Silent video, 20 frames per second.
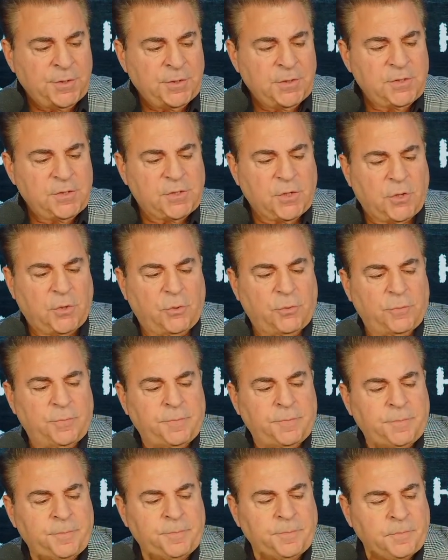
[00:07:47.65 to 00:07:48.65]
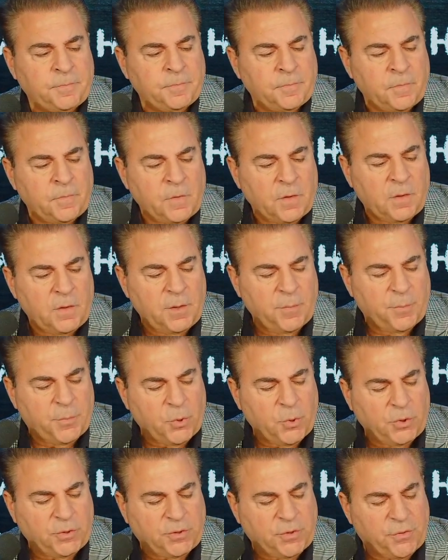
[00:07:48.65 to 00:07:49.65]
So
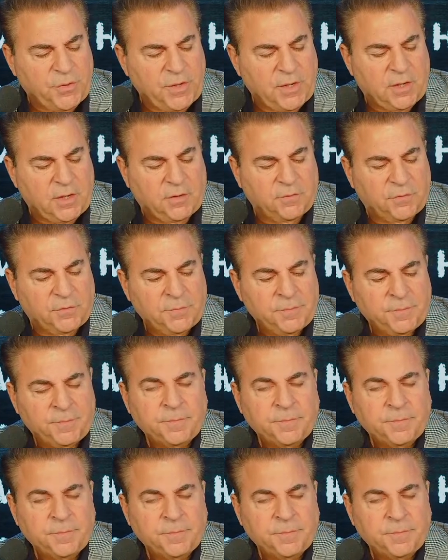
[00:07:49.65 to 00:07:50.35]
important to think of.